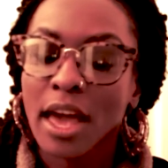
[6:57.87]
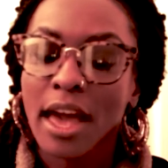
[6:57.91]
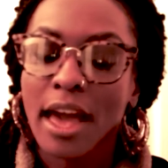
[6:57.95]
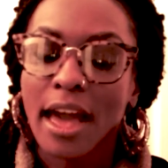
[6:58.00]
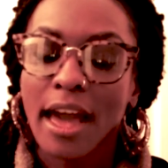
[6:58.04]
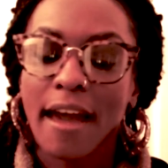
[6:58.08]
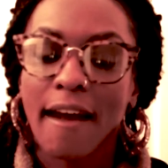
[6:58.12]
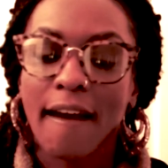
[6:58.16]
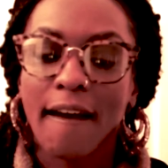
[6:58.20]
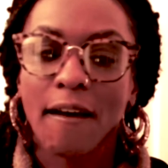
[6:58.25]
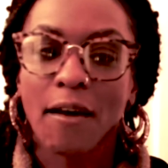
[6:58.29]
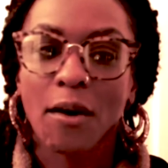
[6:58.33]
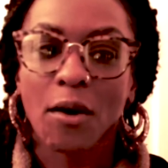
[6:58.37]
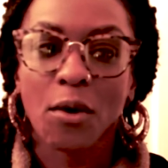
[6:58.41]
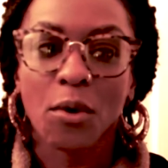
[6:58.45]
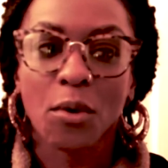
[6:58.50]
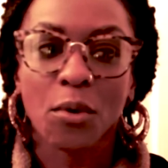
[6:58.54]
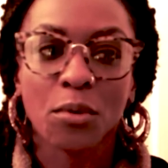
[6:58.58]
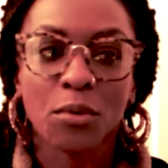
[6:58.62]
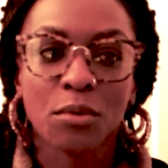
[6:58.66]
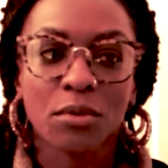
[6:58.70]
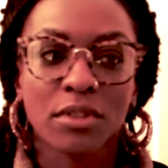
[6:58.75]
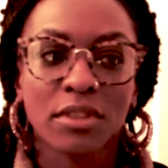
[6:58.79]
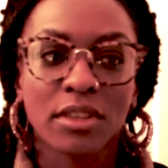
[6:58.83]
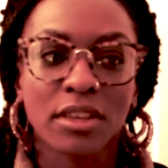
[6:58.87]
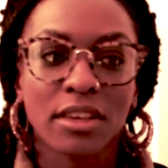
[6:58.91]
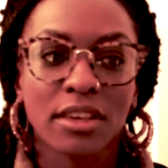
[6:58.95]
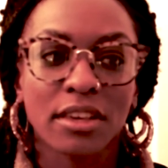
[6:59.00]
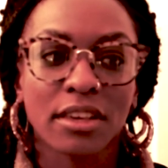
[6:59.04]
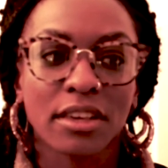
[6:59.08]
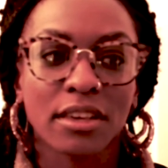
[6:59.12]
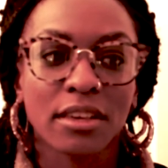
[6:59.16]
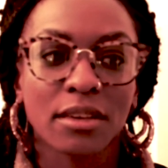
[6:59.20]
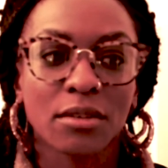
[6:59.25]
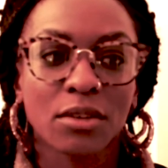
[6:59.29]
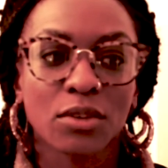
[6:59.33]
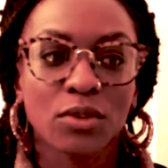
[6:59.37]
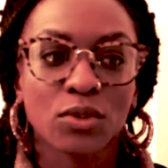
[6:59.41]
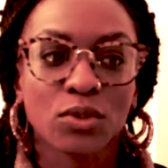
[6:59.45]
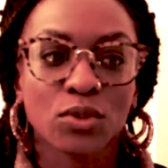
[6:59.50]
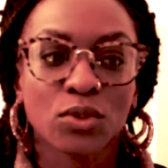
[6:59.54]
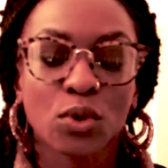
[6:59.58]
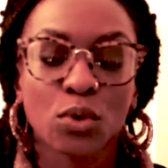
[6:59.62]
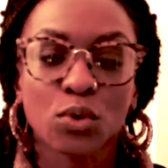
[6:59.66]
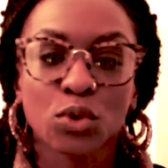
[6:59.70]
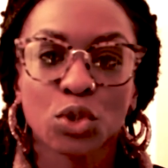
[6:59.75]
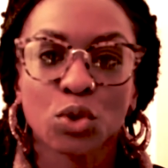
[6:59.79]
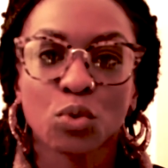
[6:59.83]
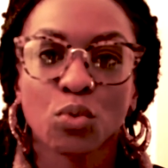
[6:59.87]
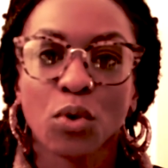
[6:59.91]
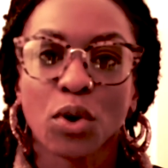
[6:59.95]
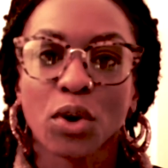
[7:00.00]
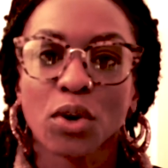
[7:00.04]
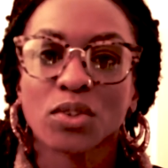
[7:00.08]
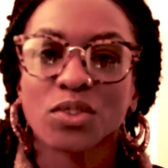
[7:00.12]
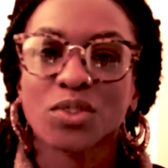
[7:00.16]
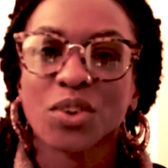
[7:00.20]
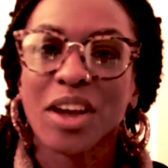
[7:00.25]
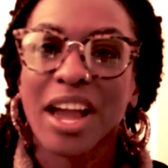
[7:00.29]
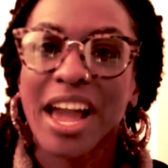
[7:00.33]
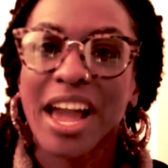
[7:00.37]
how the social workers are